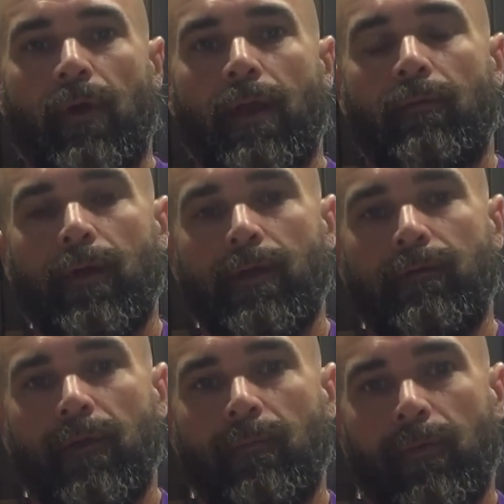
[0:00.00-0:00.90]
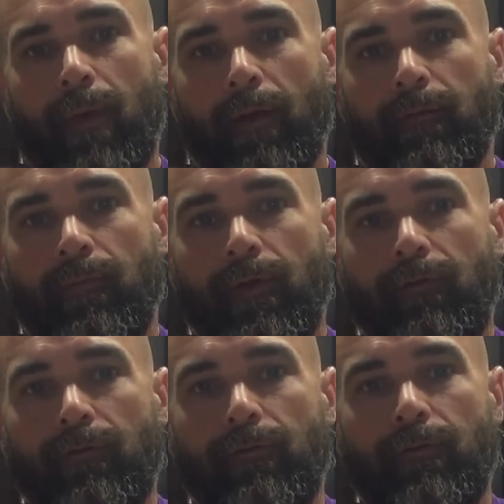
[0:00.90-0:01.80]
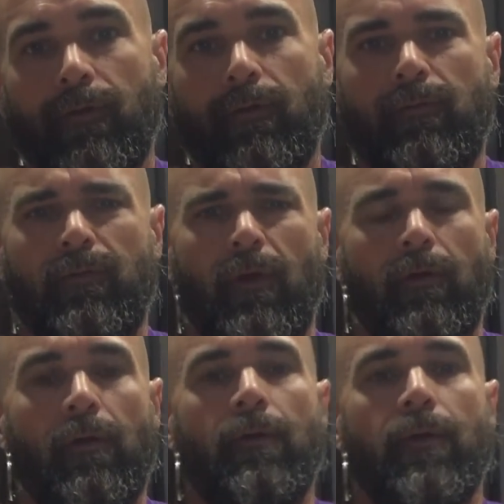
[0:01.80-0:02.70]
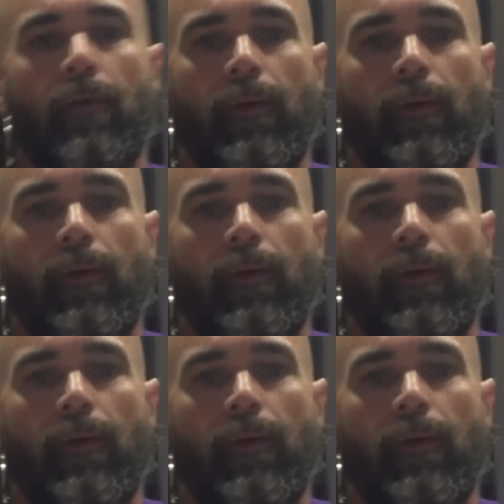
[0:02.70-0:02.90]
Right away he sent me back some pictures. This was earlier in the